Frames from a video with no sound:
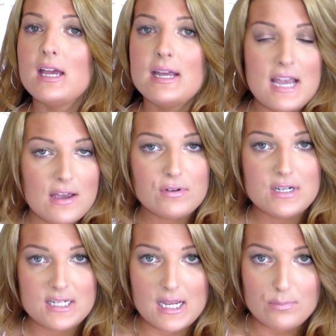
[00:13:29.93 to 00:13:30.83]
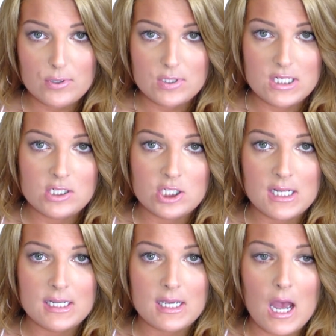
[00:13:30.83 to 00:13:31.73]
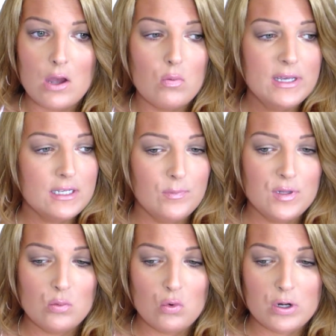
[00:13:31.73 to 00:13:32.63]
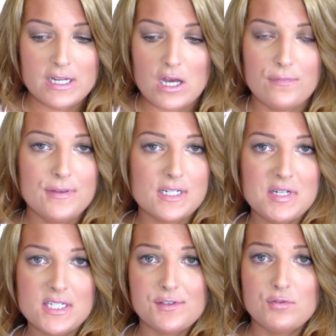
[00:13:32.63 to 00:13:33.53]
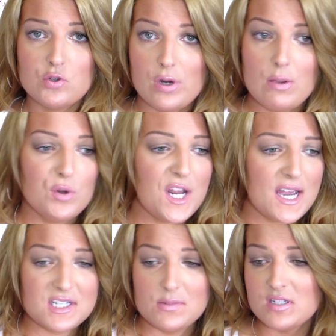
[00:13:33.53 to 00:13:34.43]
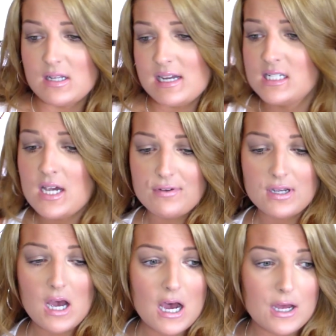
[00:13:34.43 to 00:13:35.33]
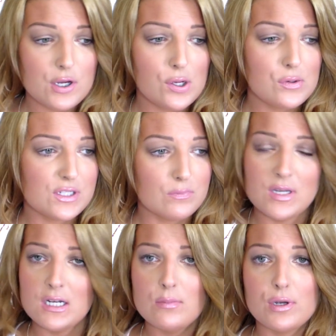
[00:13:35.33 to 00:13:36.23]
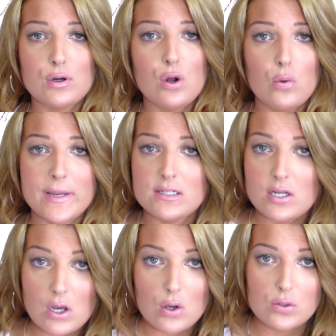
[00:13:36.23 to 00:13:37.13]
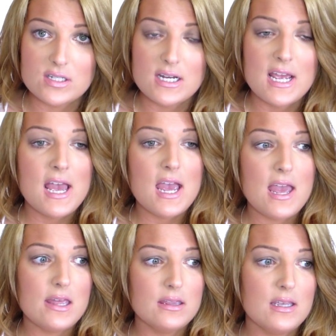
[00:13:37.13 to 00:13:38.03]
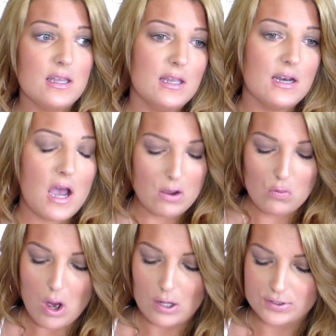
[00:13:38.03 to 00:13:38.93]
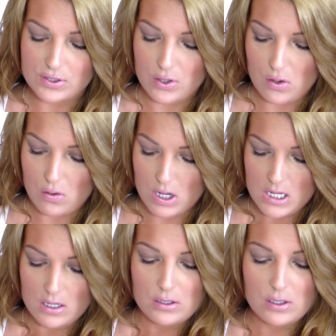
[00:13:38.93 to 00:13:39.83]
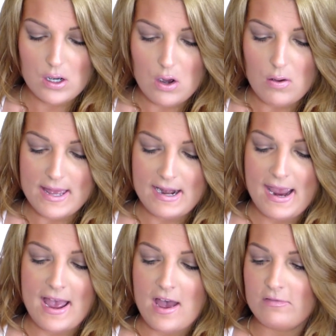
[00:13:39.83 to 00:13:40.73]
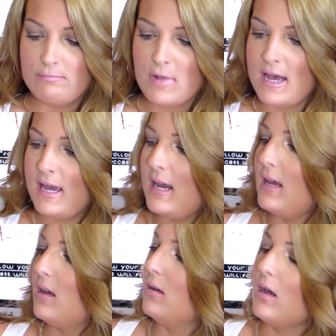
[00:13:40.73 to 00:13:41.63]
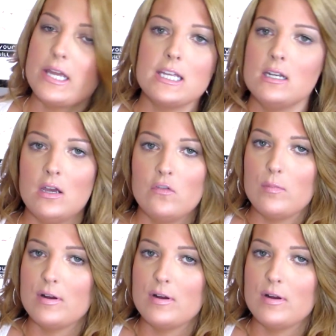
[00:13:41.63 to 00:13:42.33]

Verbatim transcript: an everyday protein shake, I wake up in the morning, I'll fix myself some scrambled eggs, some sliced avocado, some peanut butter whole wheat toast, and then I will also go and have my, I can never